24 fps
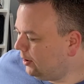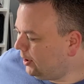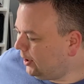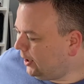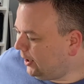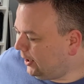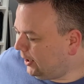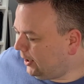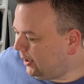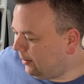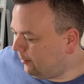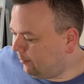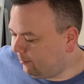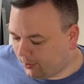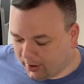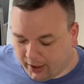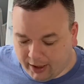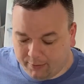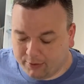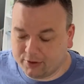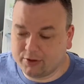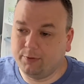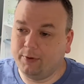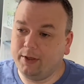But
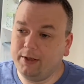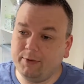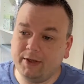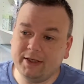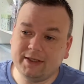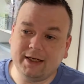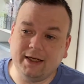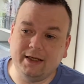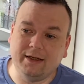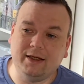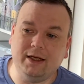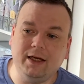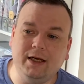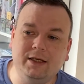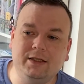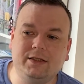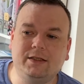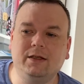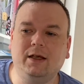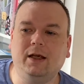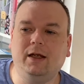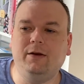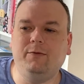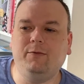anyway, so we sent
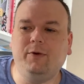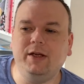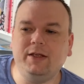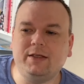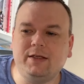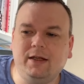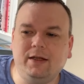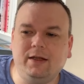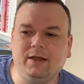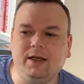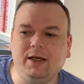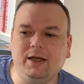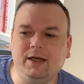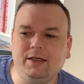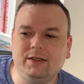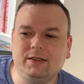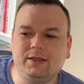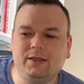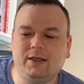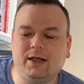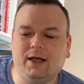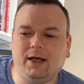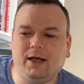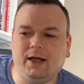these, and we sent
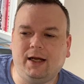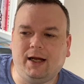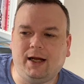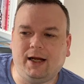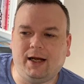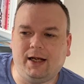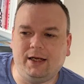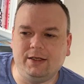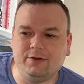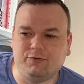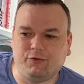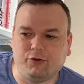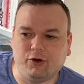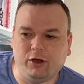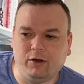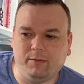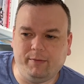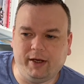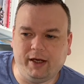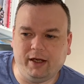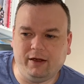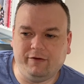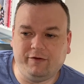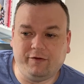these as Royal
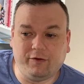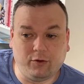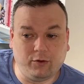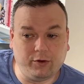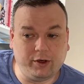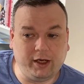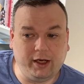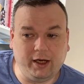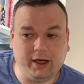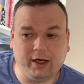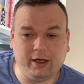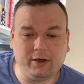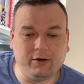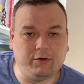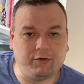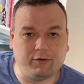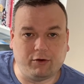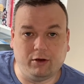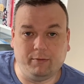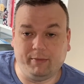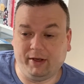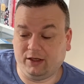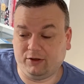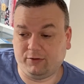Mail 48 or
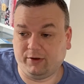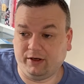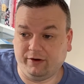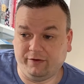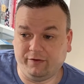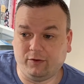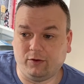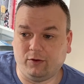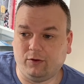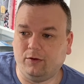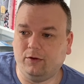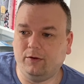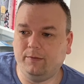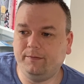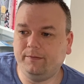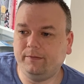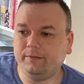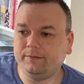Royal Mail 24.